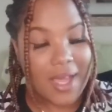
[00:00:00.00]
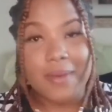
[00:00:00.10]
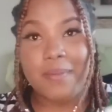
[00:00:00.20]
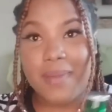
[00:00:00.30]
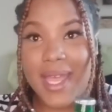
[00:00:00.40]

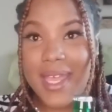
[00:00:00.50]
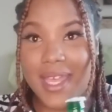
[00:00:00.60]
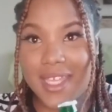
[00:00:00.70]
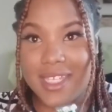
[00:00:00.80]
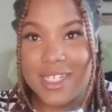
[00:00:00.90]
my
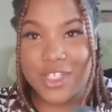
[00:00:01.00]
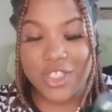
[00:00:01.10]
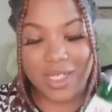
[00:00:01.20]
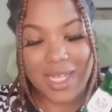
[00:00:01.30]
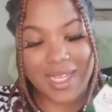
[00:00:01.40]
initial
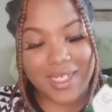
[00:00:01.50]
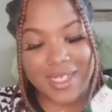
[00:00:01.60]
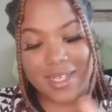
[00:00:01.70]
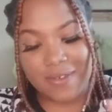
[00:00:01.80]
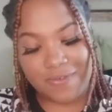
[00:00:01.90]

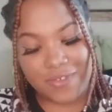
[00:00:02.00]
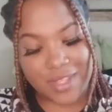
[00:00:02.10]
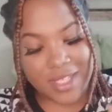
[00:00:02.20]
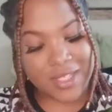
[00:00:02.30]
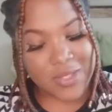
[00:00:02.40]
idea for
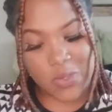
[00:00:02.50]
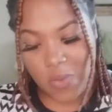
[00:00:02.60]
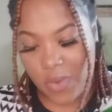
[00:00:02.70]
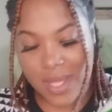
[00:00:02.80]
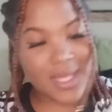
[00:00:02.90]
this
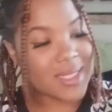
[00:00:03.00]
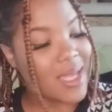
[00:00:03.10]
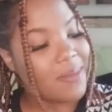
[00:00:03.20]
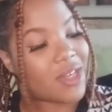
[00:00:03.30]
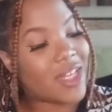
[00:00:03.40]
was,
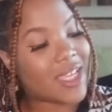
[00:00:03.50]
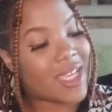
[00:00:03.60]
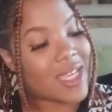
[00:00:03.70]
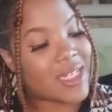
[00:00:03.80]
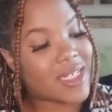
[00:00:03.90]
I'm gonna
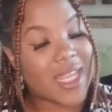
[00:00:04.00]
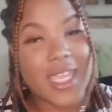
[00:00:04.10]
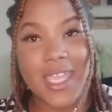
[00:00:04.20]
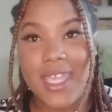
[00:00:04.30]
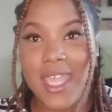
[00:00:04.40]
get
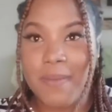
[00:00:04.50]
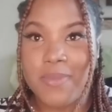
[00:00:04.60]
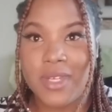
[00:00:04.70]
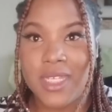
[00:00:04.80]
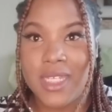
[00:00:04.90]
a
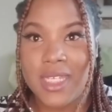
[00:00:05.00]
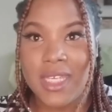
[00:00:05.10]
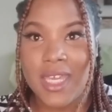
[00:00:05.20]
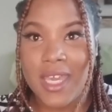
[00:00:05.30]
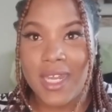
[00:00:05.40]

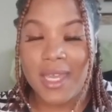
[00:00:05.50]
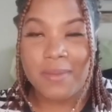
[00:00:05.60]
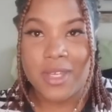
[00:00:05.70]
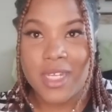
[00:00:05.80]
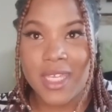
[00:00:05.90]
panini and I'm
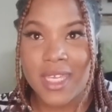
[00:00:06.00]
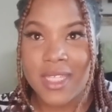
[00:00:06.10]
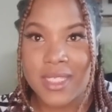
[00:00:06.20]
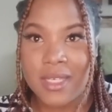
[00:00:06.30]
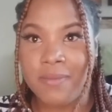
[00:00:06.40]
gonna
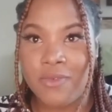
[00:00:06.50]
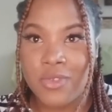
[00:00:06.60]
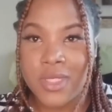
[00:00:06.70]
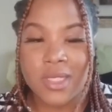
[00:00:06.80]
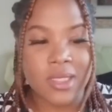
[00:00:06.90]
get a
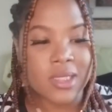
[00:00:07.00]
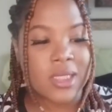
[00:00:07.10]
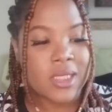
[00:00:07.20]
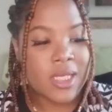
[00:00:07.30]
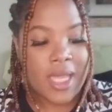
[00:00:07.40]
brutal
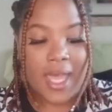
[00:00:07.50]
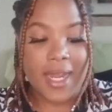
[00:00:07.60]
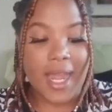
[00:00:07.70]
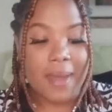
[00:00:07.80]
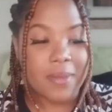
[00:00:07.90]
and
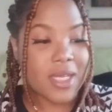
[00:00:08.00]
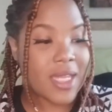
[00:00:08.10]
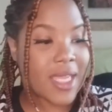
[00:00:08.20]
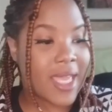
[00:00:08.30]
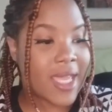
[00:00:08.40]
I'm gonna
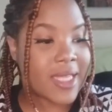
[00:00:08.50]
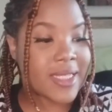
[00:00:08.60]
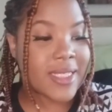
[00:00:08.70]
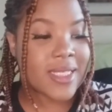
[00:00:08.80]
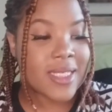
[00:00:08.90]

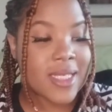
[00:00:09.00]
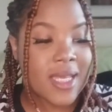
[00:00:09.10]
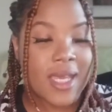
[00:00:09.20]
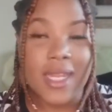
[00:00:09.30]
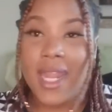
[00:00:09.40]
get
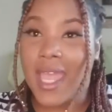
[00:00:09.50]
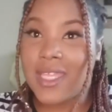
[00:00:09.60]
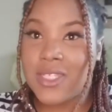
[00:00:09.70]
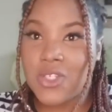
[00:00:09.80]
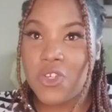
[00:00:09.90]
an
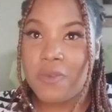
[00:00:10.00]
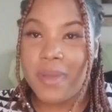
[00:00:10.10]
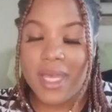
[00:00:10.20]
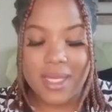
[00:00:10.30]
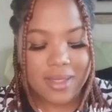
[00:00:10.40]
ice
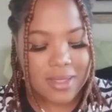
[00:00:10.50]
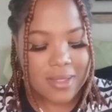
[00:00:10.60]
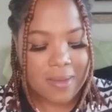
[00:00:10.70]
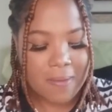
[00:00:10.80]
topaz,